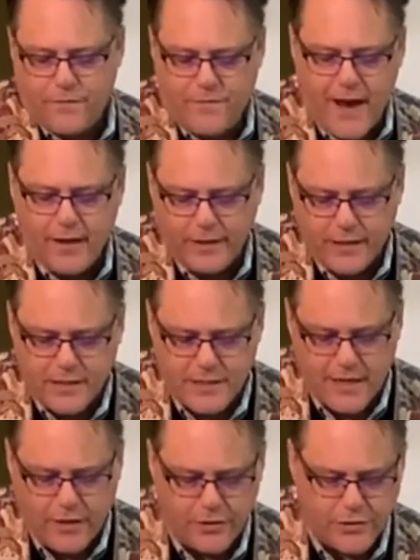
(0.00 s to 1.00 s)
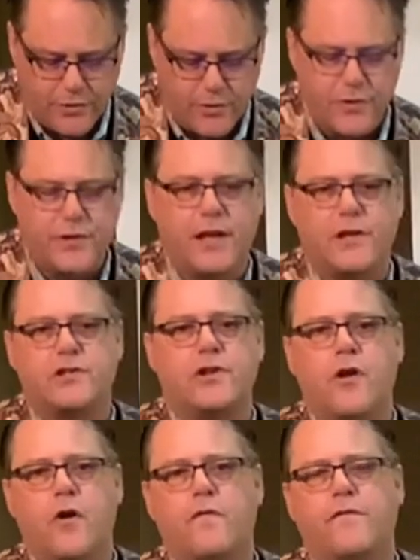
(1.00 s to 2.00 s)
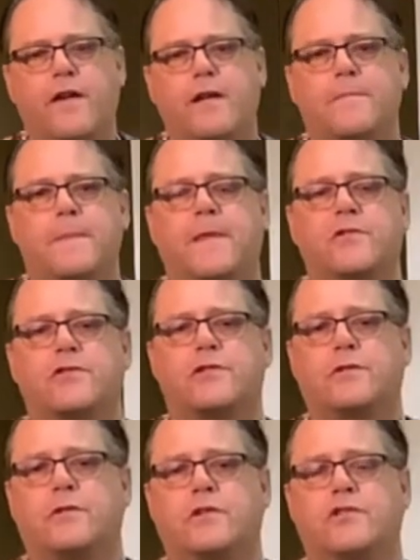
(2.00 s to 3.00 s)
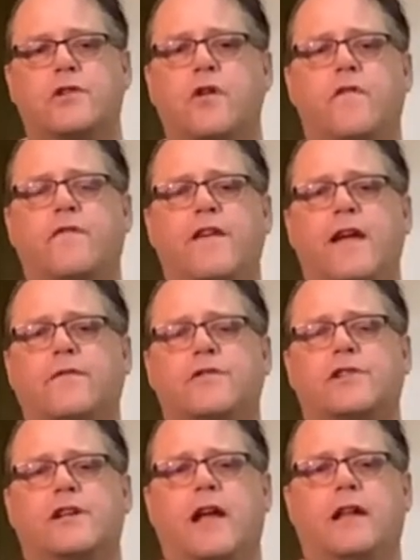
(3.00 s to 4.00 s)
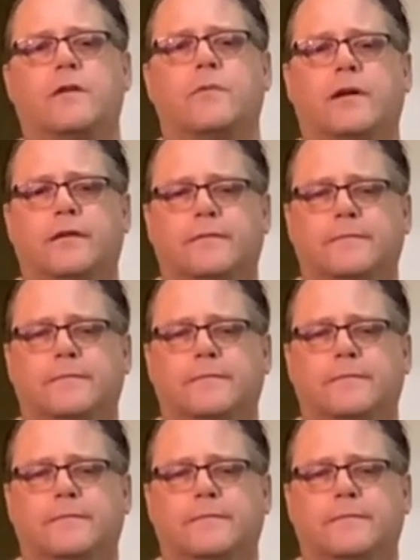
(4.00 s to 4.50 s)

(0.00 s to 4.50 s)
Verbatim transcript: Failing to tell the truth does no, does, does no favors to anyone.